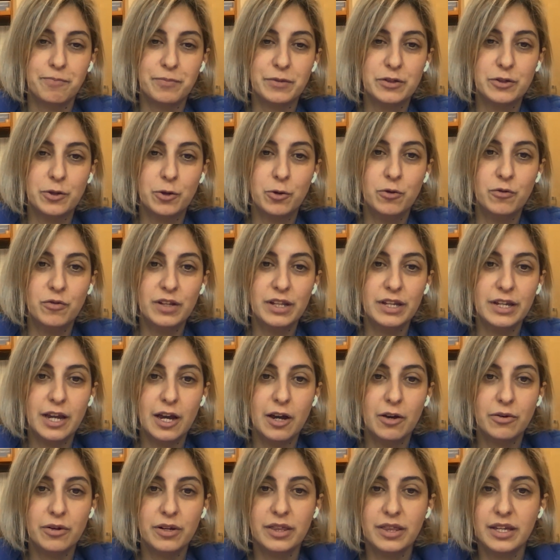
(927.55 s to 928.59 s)
So
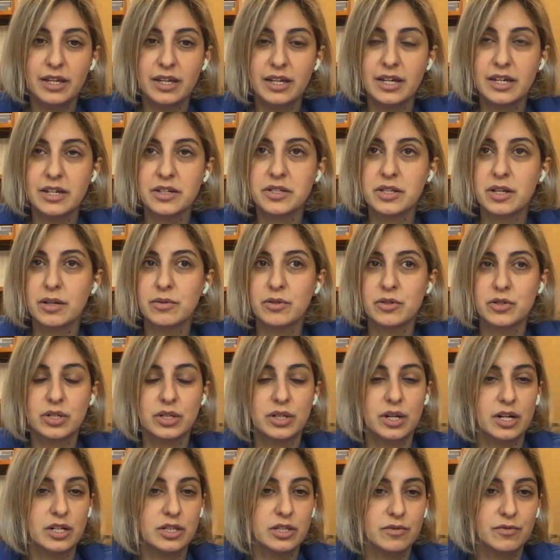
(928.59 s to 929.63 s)
over-the-counter things, there's
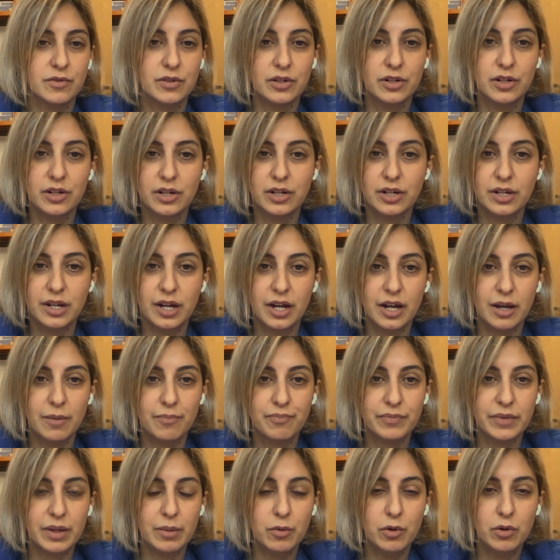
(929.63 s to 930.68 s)
lots of good
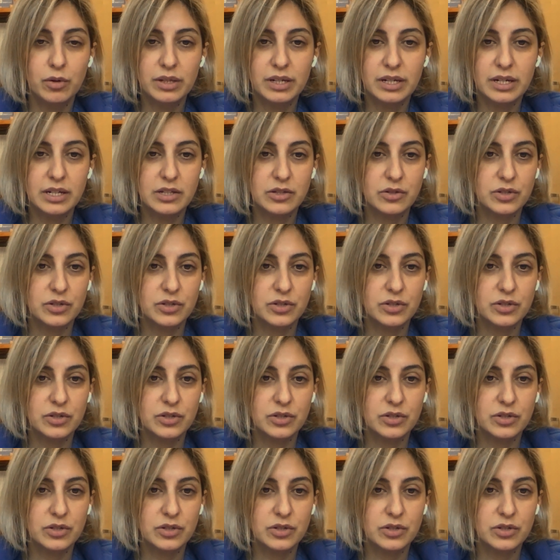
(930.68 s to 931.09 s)
emollients.